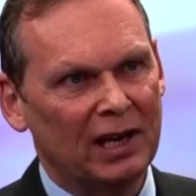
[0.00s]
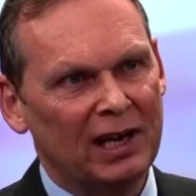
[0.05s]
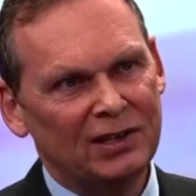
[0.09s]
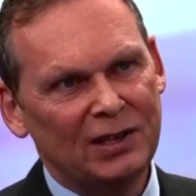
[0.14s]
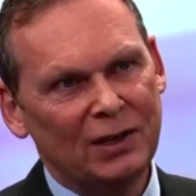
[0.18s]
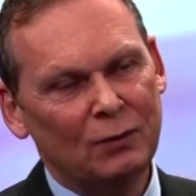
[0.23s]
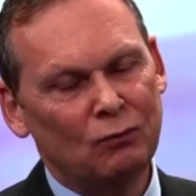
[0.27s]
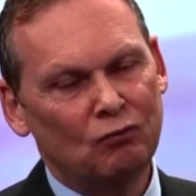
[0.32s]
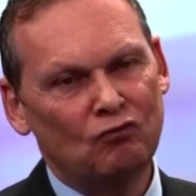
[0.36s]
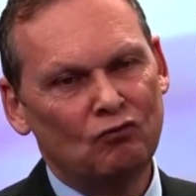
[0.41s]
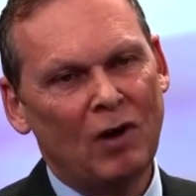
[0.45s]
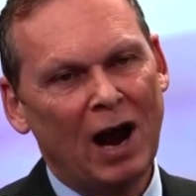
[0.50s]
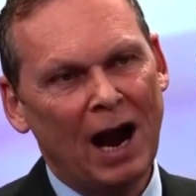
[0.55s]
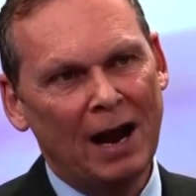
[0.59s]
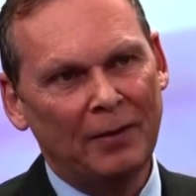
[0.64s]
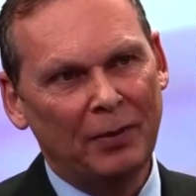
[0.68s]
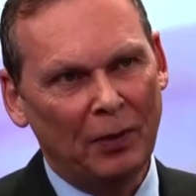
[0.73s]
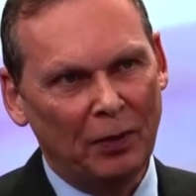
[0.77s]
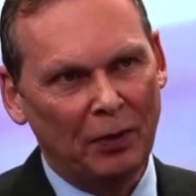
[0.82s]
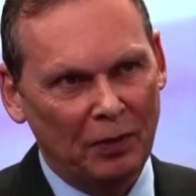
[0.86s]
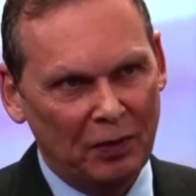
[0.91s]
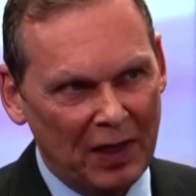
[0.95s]
is it right
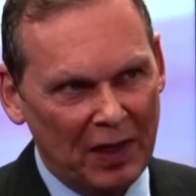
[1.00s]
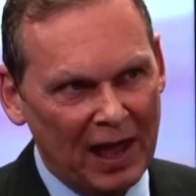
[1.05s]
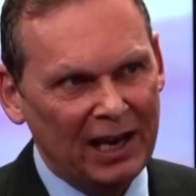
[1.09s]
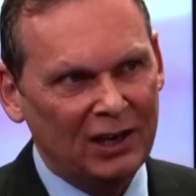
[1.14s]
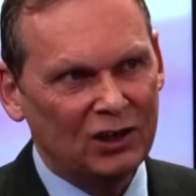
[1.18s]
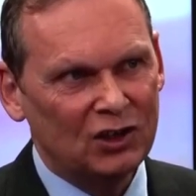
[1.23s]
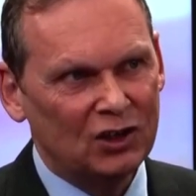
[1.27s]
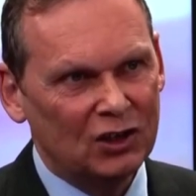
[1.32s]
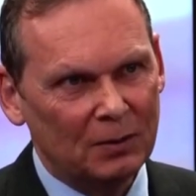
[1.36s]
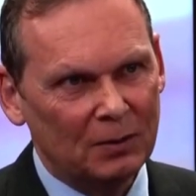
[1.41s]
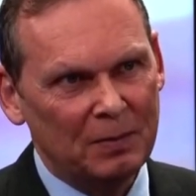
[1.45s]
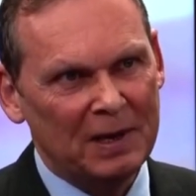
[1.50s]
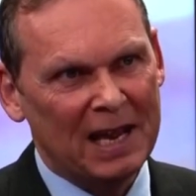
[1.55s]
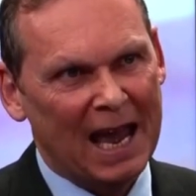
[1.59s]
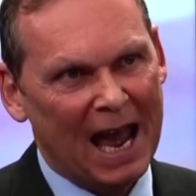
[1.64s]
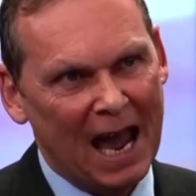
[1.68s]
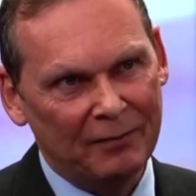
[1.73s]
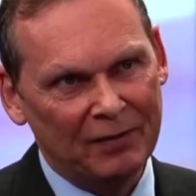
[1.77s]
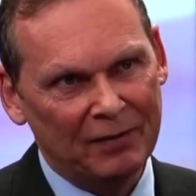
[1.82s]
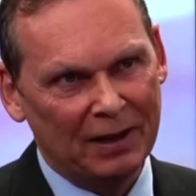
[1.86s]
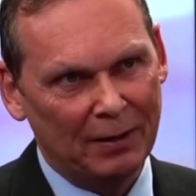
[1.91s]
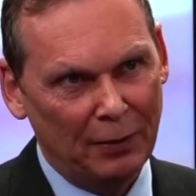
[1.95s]
that they should be
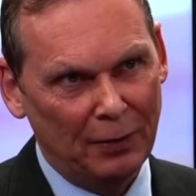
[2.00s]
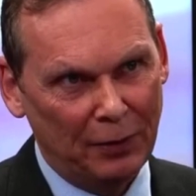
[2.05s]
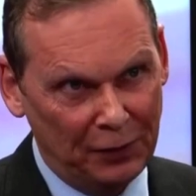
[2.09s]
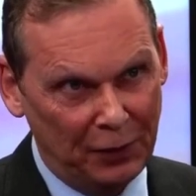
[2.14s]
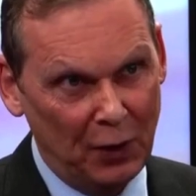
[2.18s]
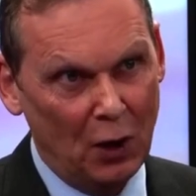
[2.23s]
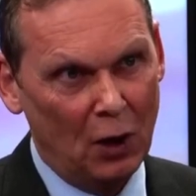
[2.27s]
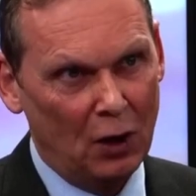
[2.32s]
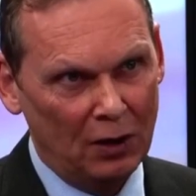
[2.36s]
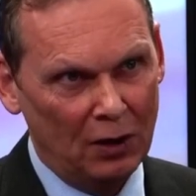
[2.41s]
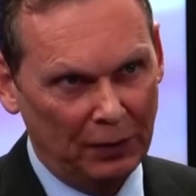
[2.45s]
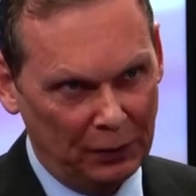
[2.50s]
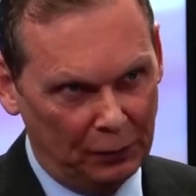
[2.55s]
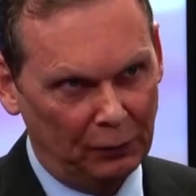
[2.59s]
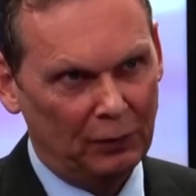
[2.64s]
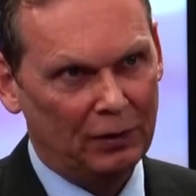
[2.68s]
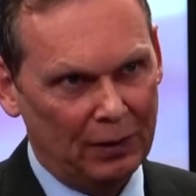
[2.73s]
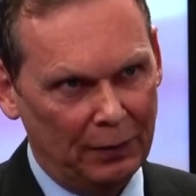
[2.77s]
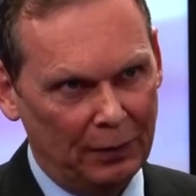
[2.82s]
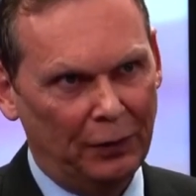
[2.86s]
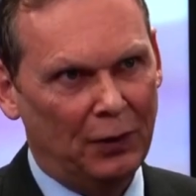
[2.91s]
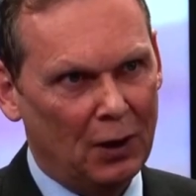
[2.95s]
having
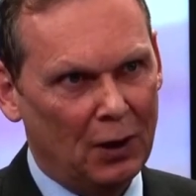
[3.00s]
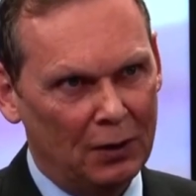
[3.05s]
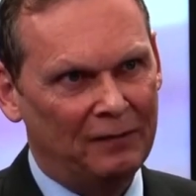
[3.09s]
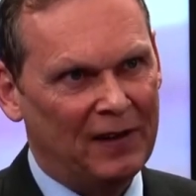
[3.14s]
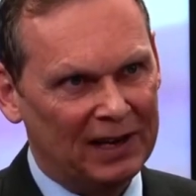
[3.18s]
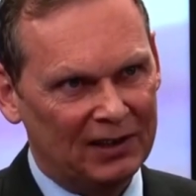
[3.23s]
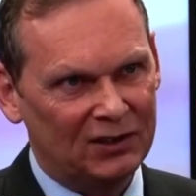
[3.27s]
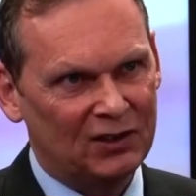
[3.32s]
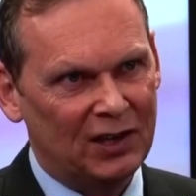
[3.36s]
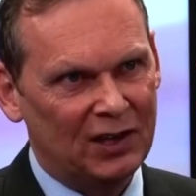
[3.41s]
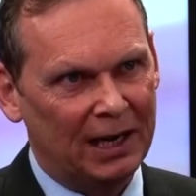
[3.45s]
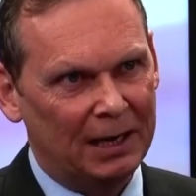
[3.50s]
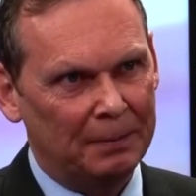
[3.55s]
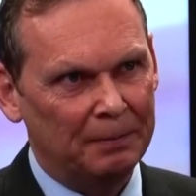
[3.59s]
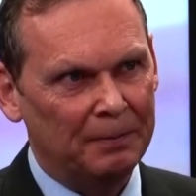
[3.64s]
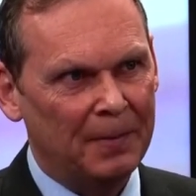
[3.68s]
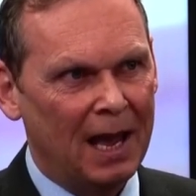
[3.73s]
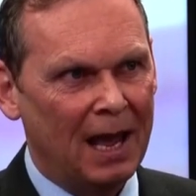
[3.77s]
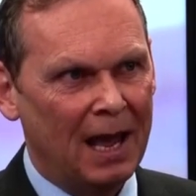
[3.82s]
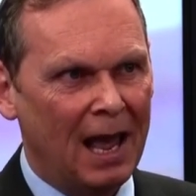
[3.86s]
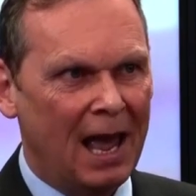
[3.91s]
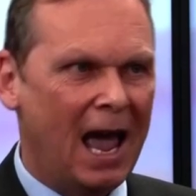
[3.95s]
the third vaccine
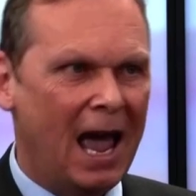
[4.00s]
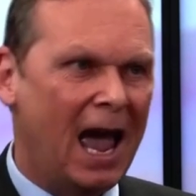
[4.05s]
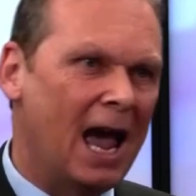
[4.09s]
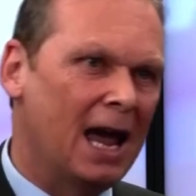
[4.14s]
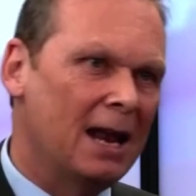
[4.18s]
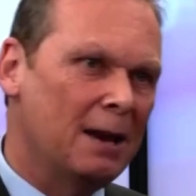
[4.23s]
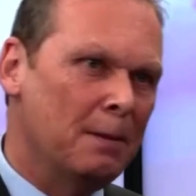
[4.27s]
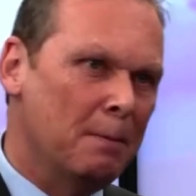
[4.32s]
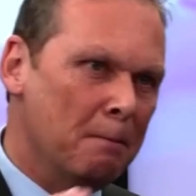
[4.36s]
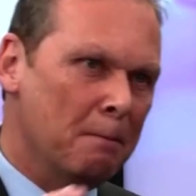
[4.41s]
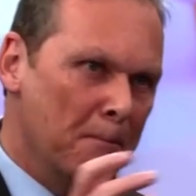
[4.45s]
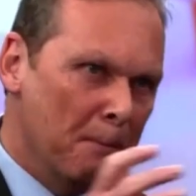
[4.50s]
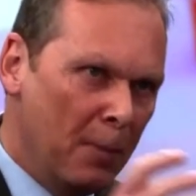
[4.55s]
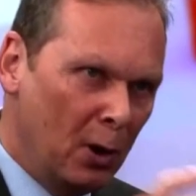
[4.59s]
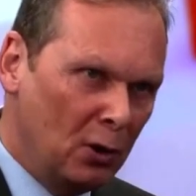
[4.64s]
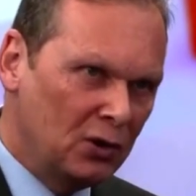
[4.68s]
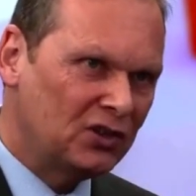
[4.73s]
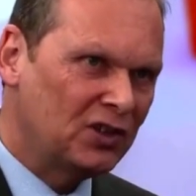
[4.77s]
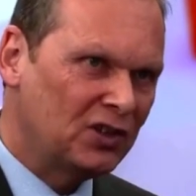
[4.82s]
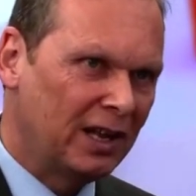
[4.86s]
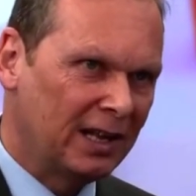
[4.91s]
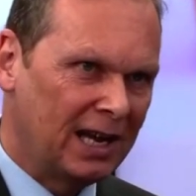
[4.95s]
and
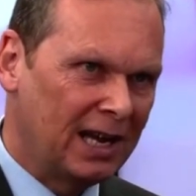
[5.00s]
most other